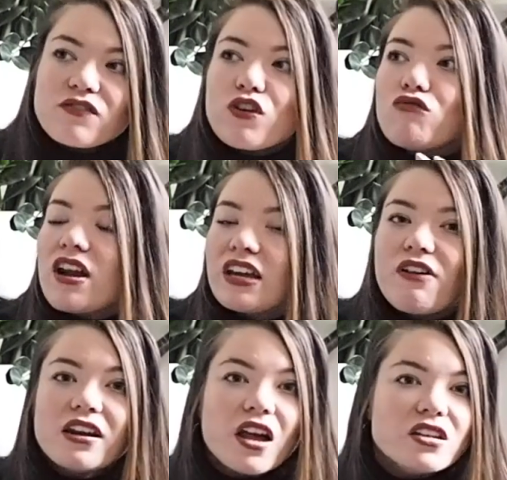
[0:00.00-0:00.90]
If you're running
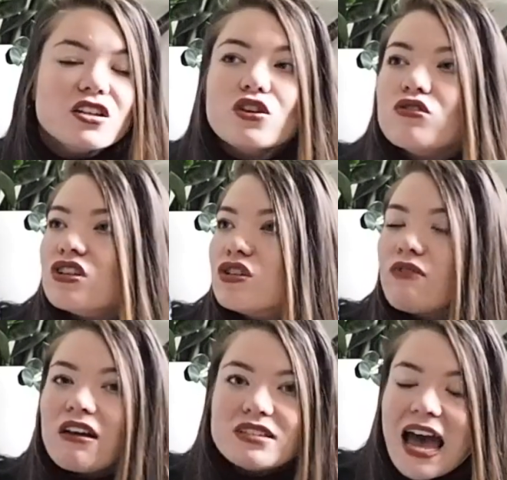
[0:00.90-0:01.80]
around London or just
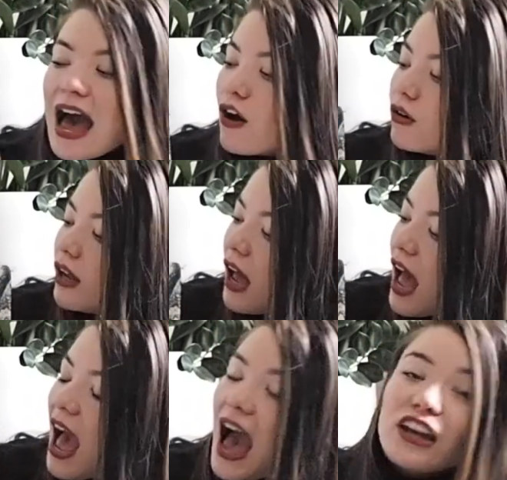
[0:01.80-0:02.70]
around town
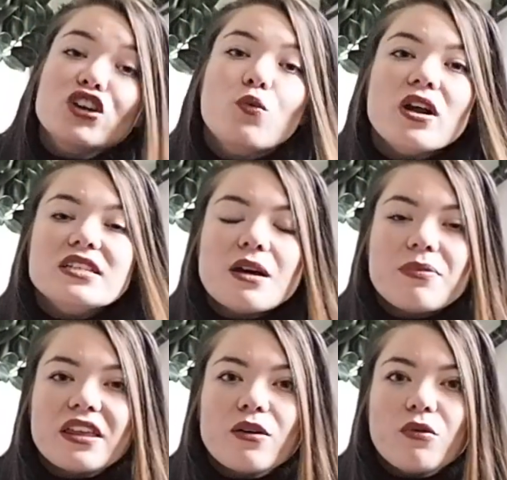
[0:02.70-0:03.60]
and you want
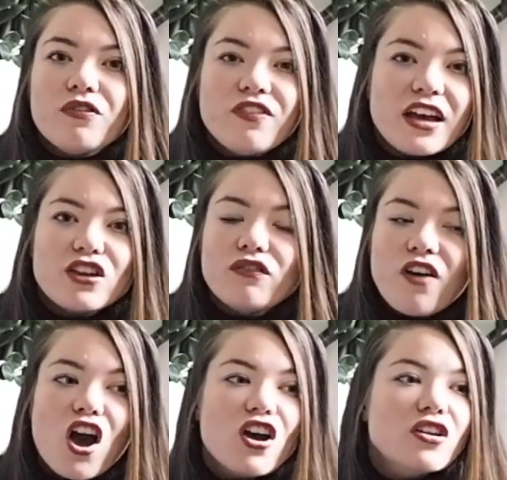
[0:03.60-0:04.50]
something that will fit your
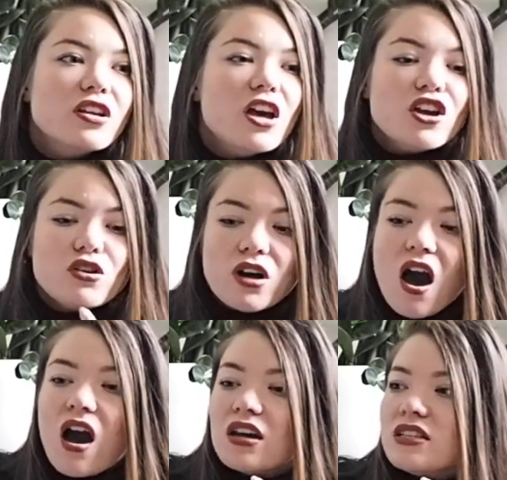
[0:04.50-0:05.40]
phone, your
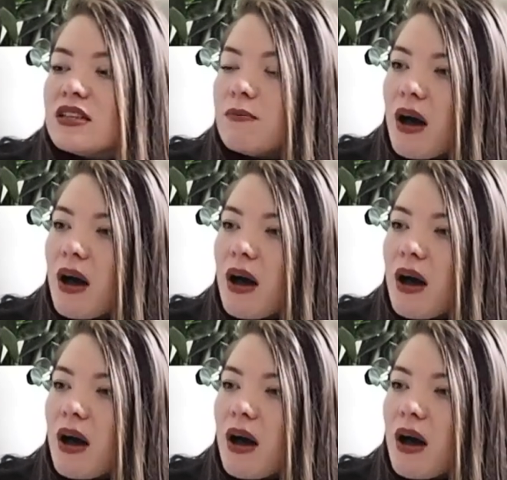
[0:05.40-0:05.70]
cards, some